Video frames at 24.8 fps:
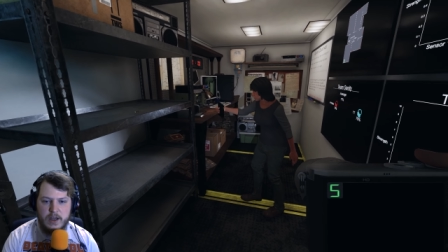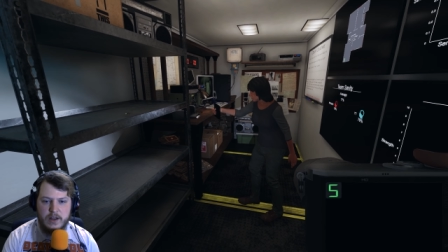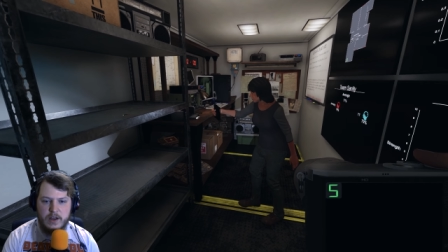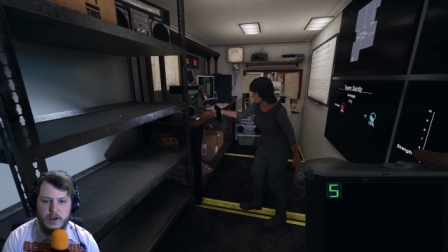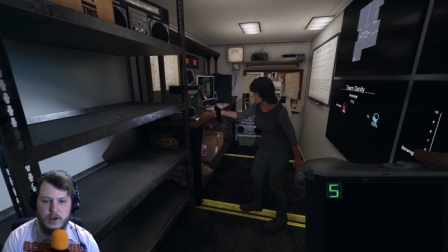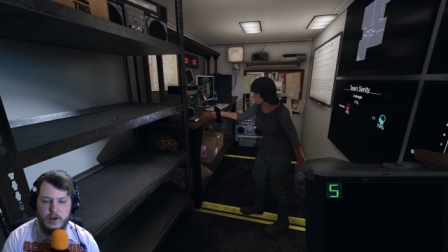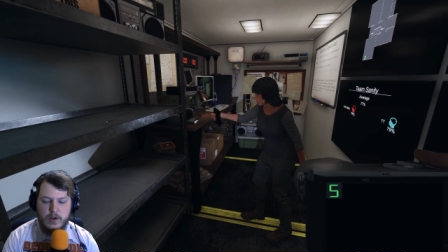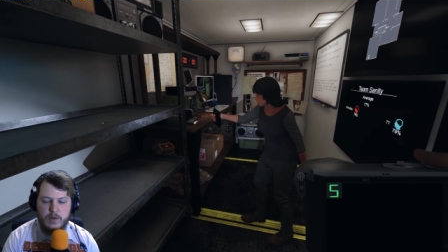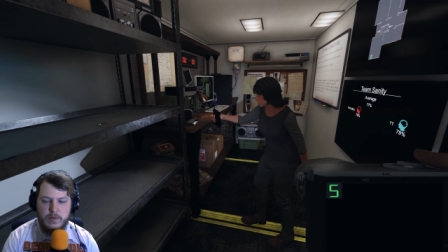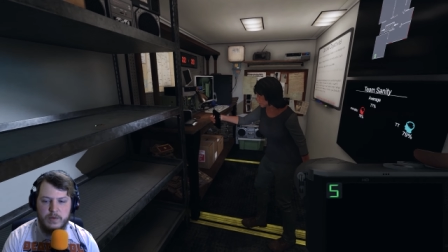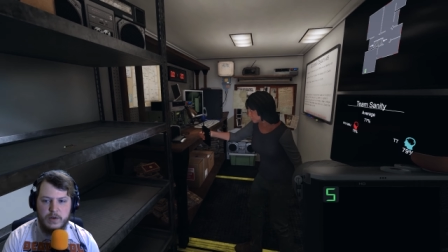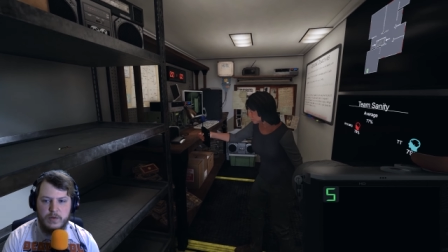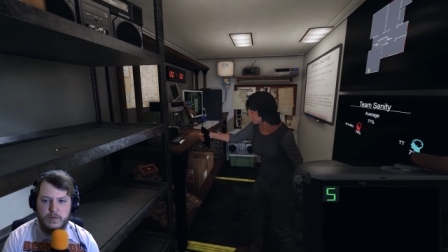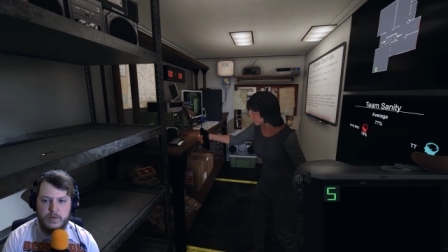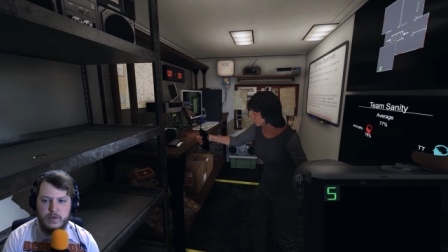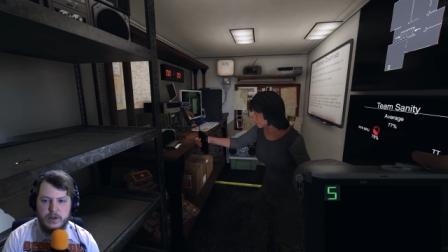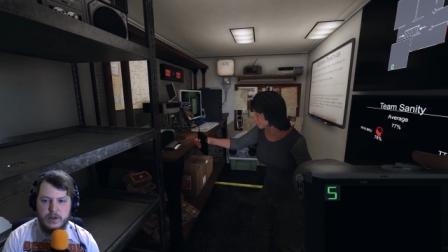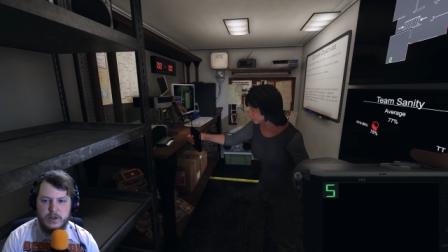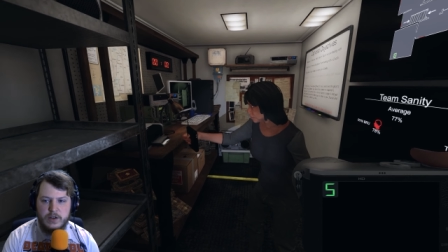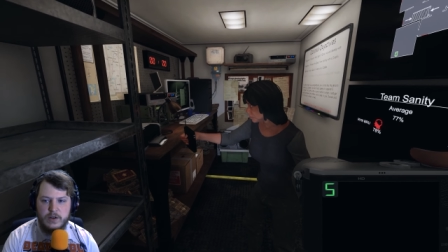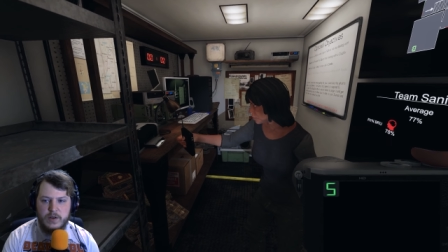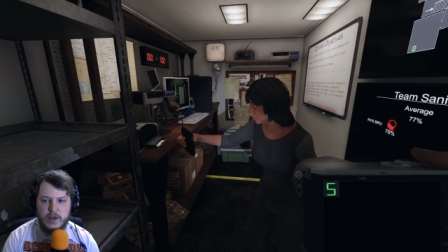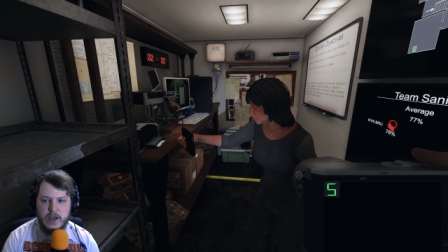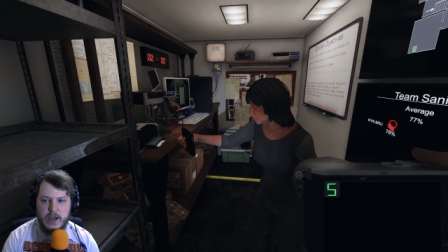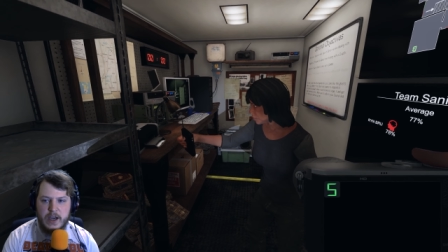the hope that if we
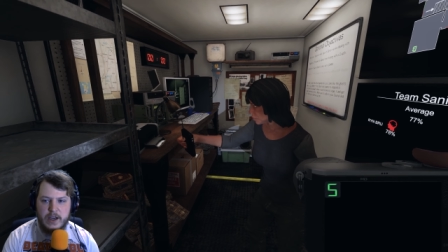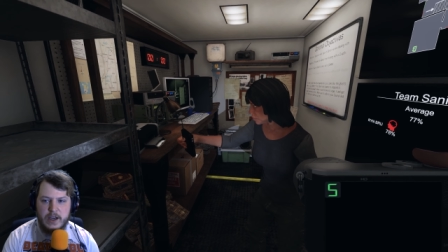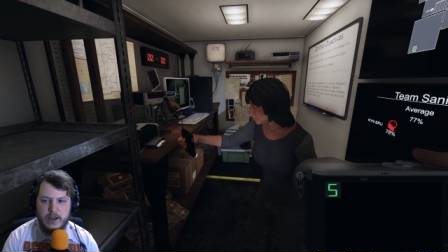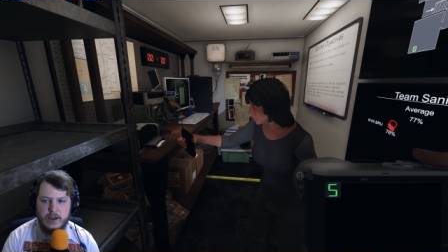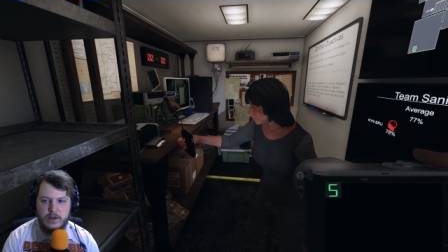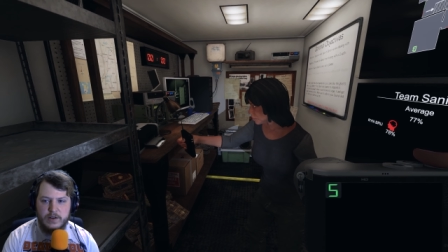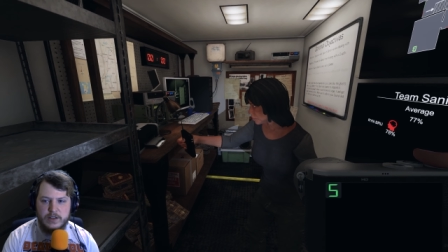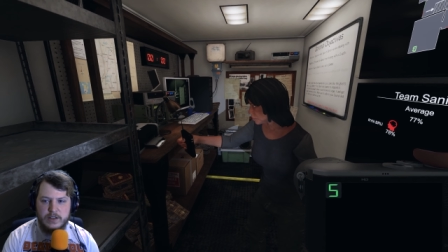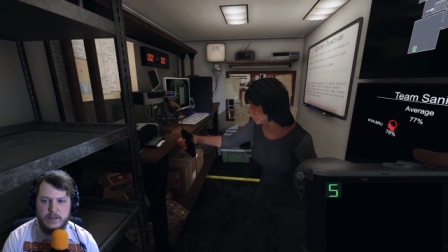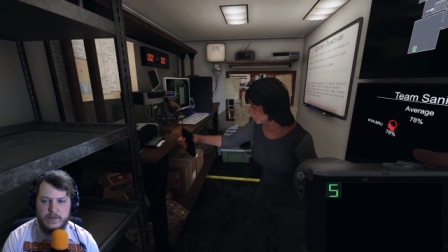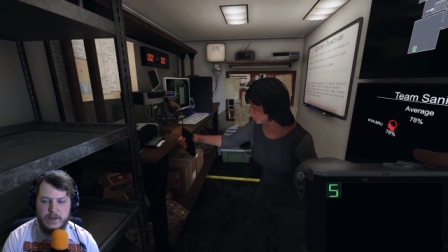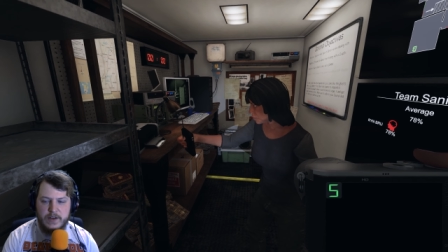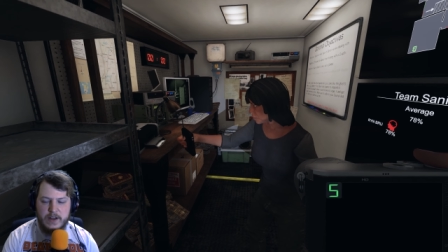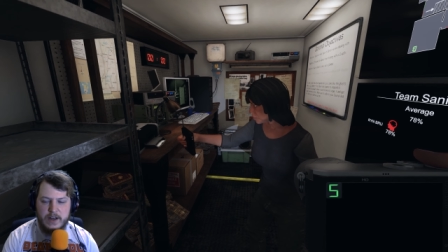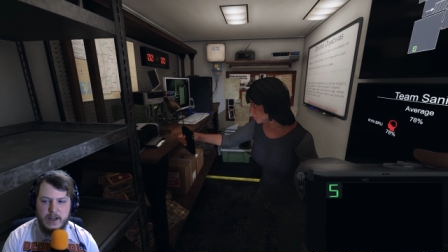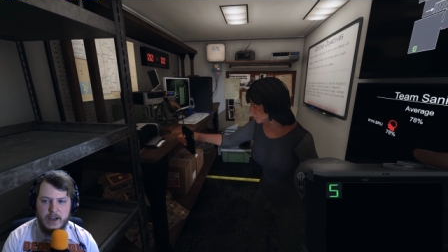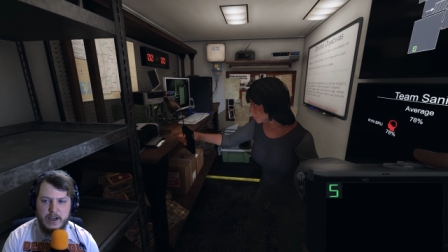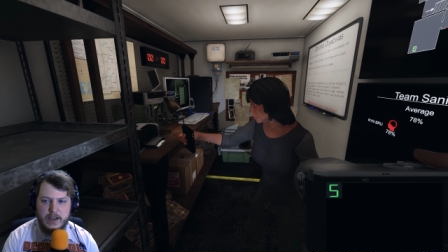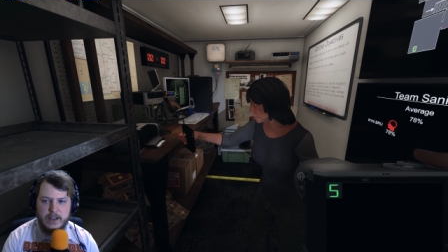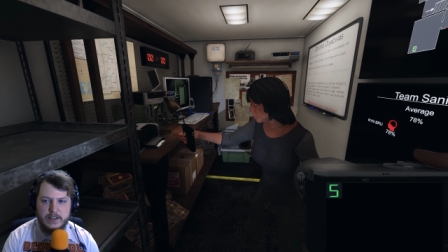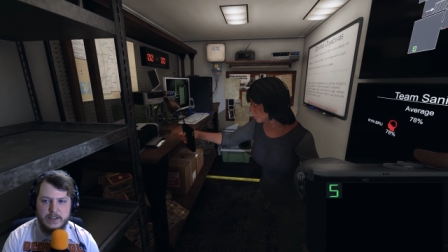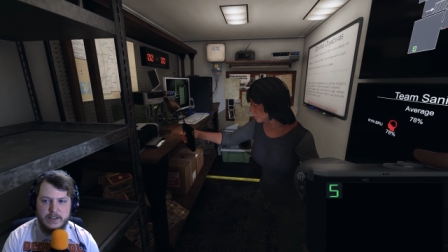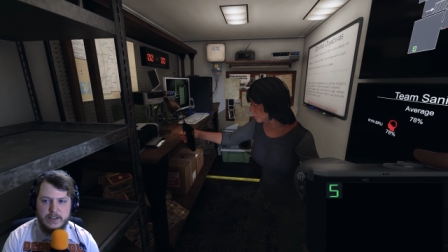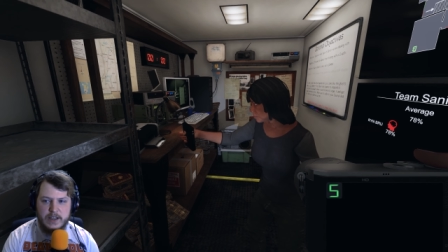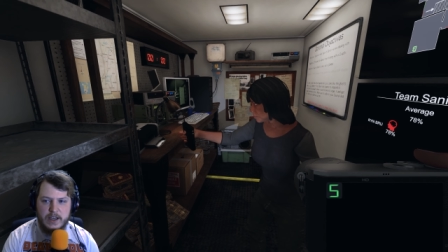do get a ghost event, I
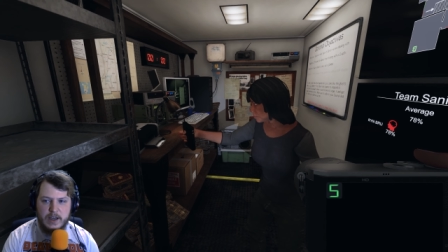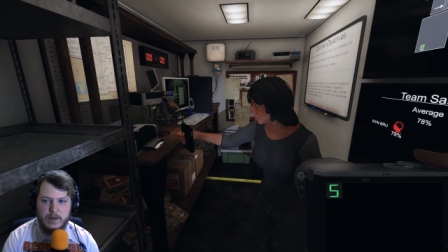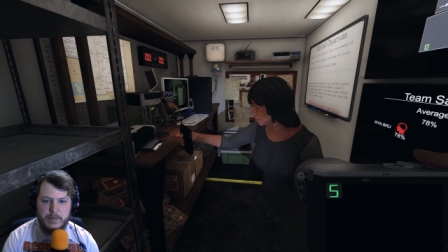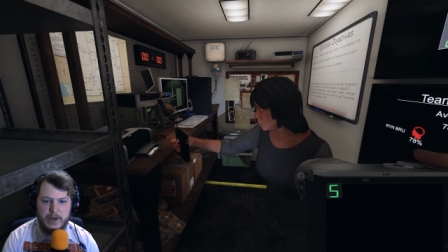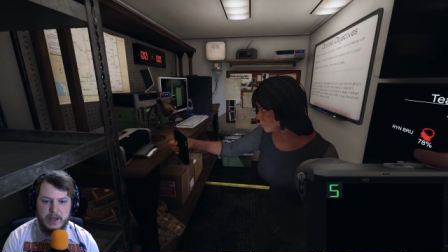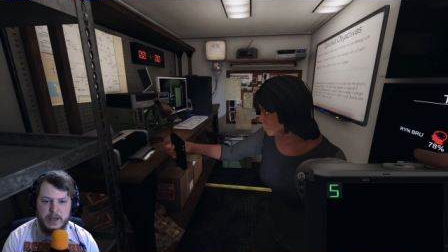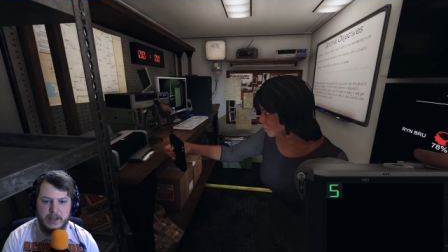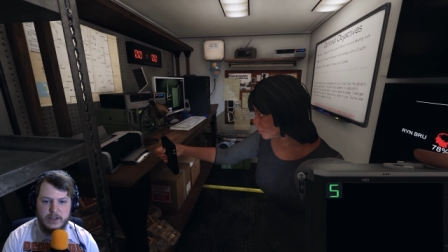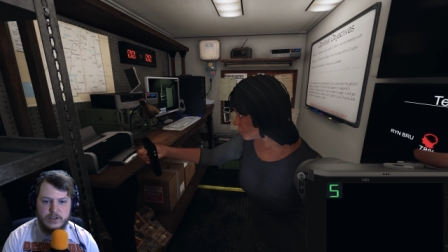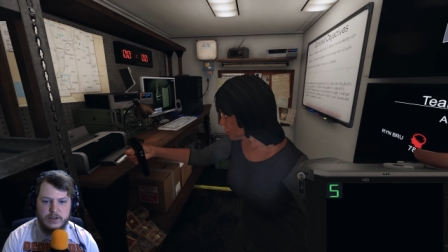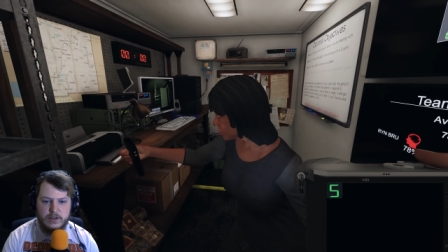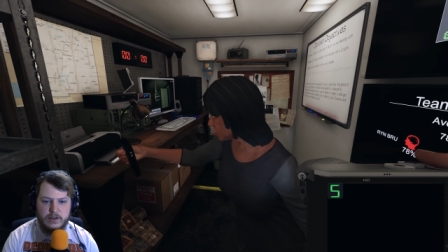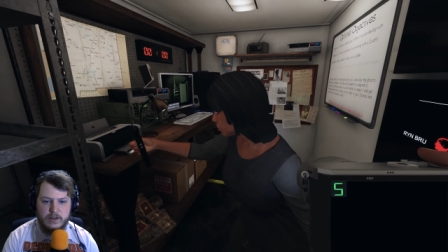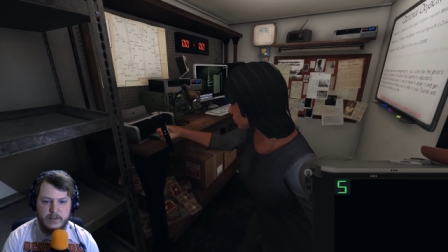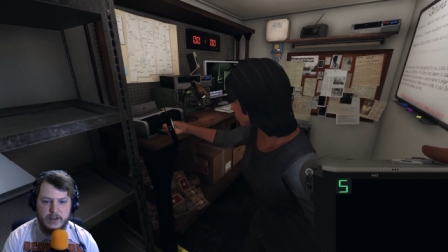can take a picture of